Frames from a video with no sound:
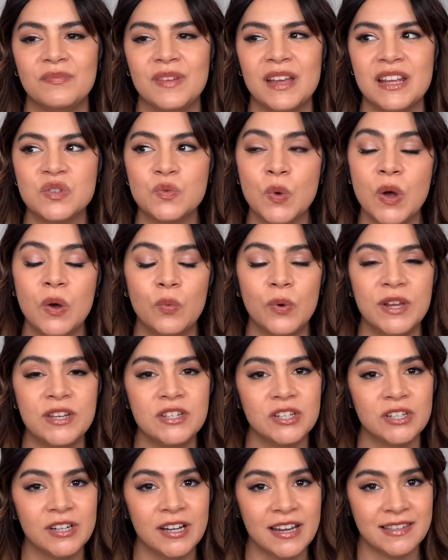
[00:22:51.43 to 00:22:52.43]
It's what
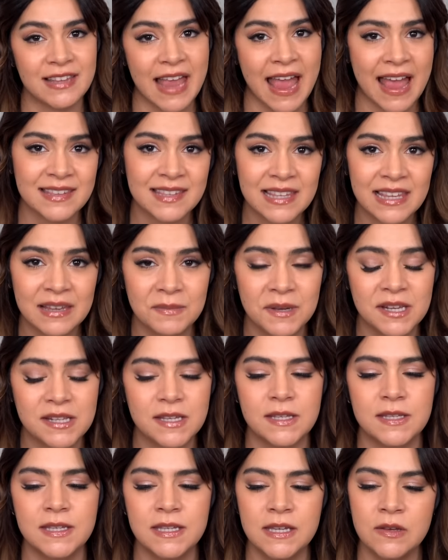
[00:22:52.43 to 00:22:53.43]
winter is asking me
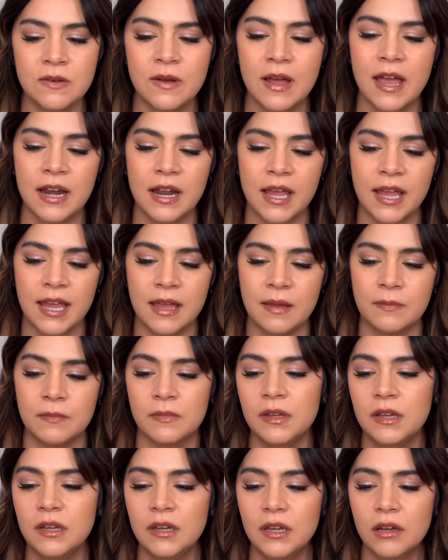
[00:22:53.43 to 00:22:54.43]
to do, and I
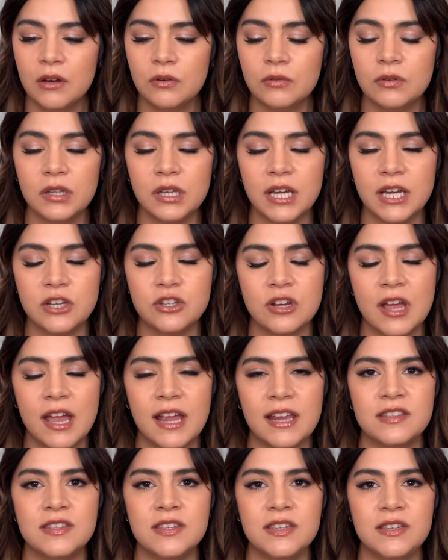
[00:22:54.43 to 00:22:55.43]
am really
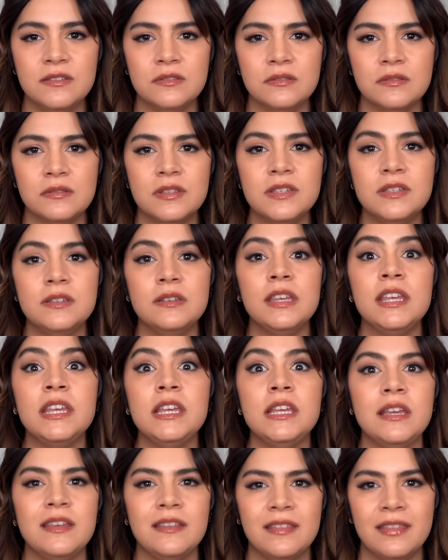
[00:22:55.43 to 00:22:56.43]
trying to
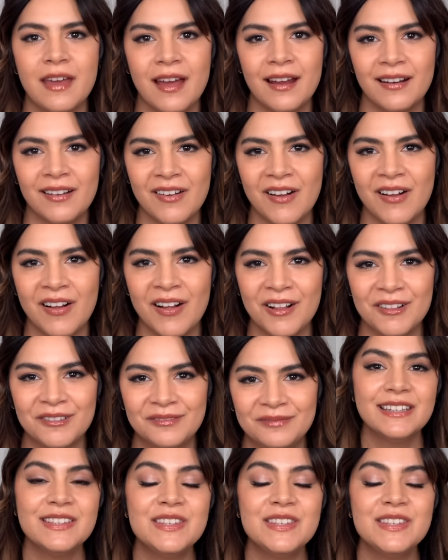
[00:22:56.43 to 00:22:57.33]
heed that call.